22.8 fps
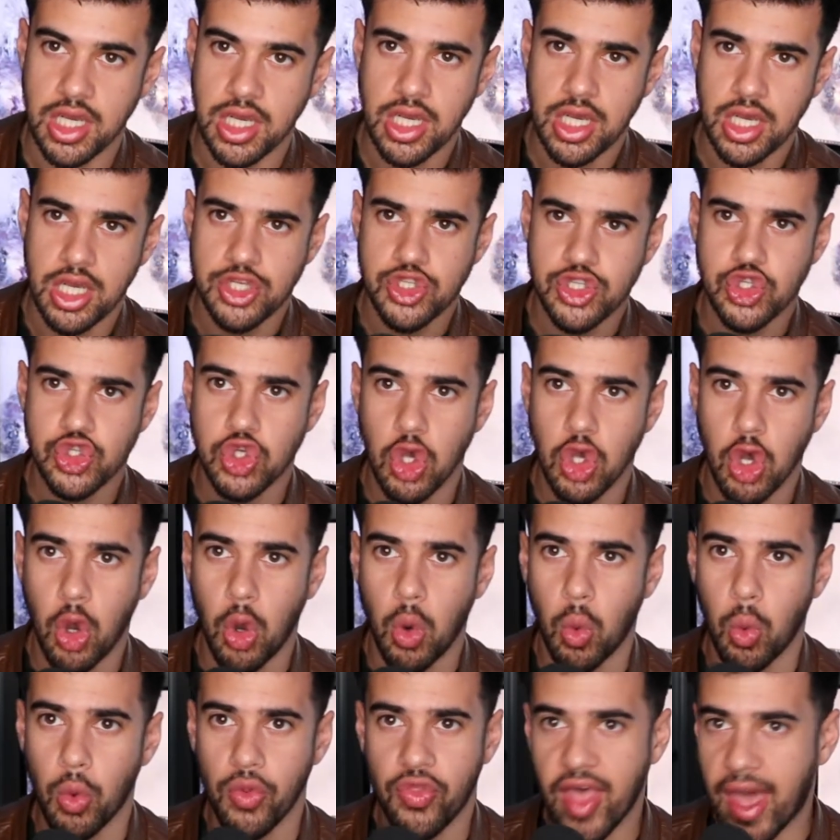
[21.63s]
So,
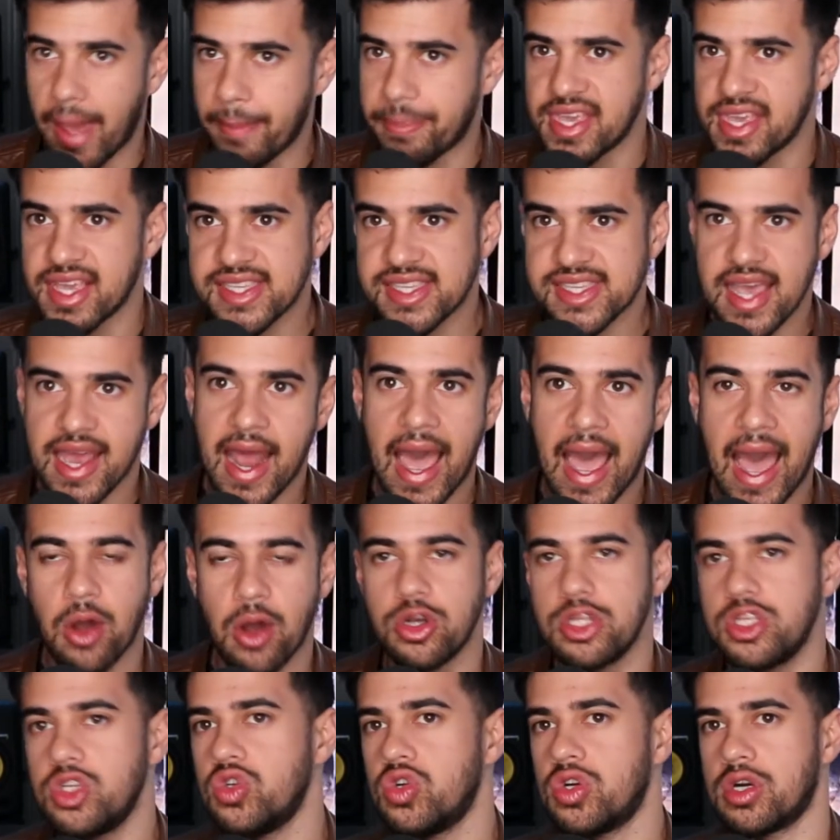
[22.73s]
with that being said, how do
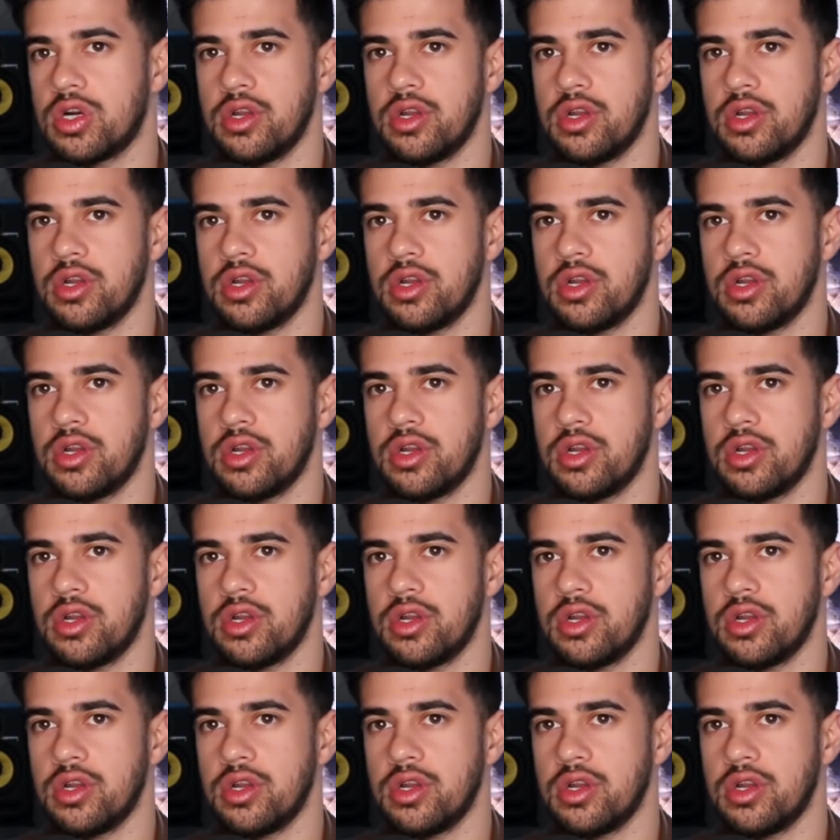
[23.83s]
you learn